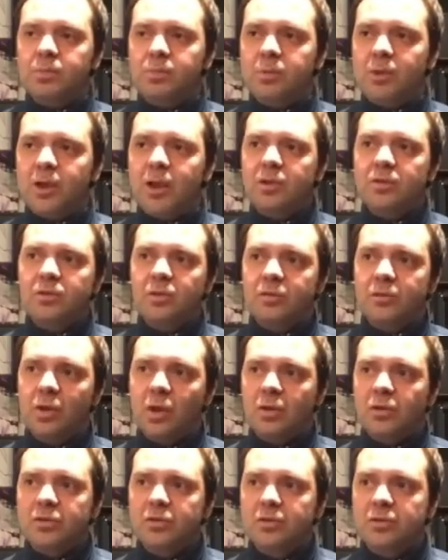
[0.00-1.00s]
kids have
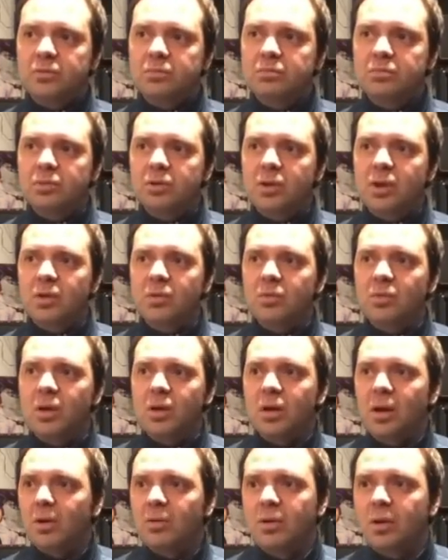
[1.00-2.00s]
lost.
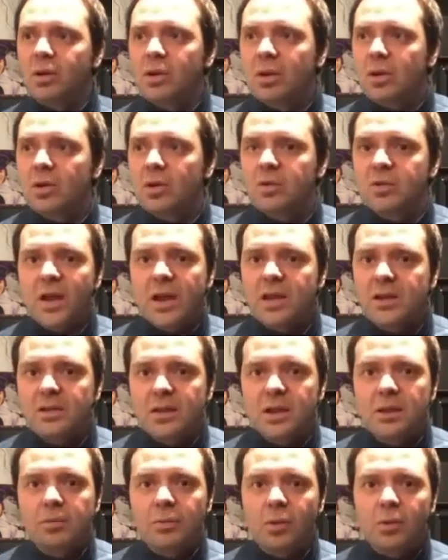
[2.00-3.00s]
How are they going to lose
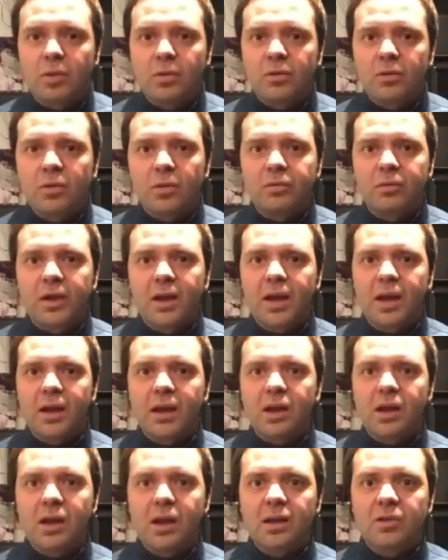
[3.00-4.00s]
18 months of
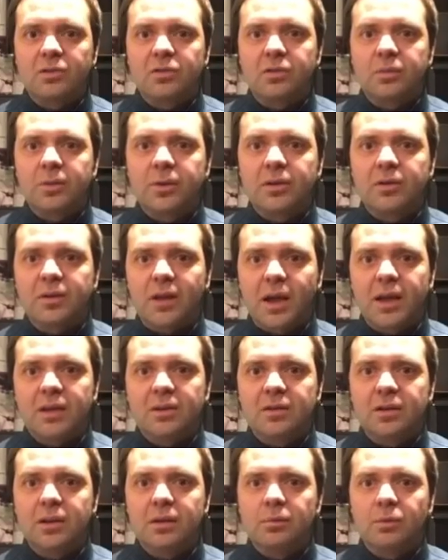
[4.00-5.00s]
learning an instrument,
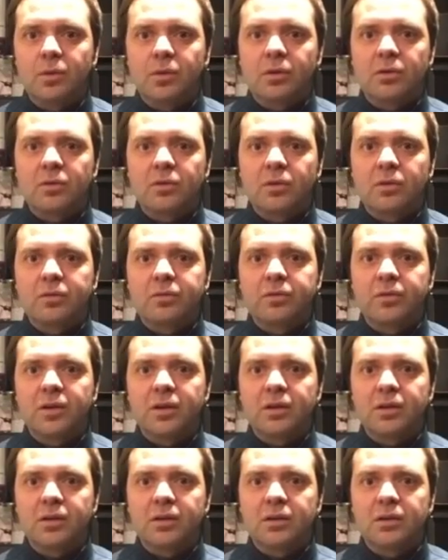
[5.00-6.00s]
18 months of
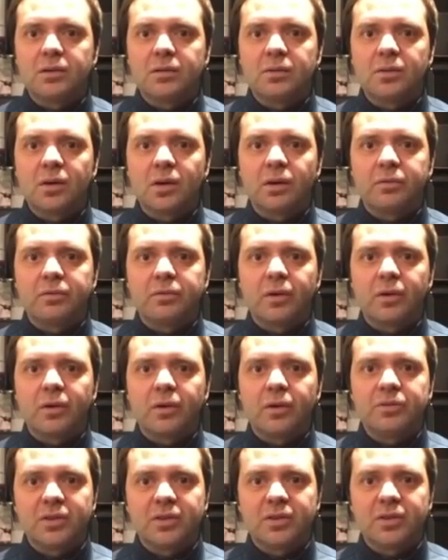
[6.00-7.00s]

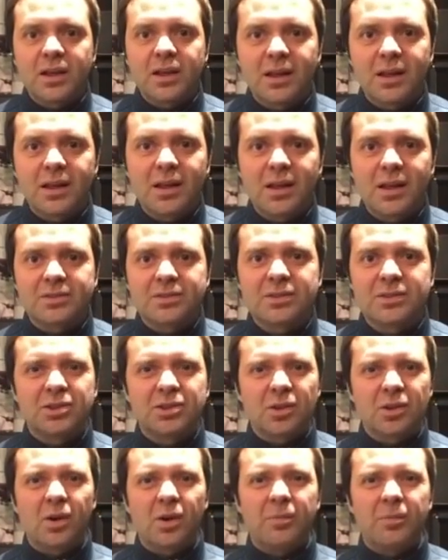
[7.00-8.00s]
singing lessons? Do you
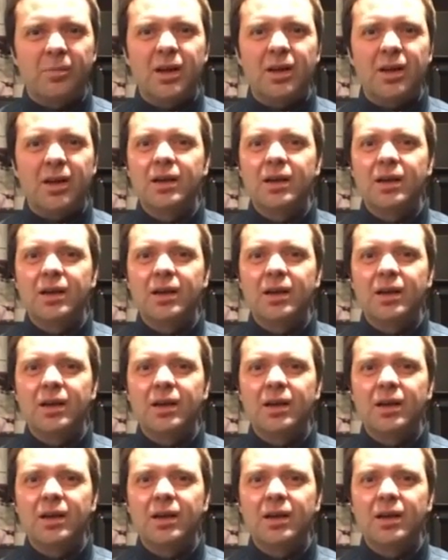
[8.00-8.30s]
know what I mean?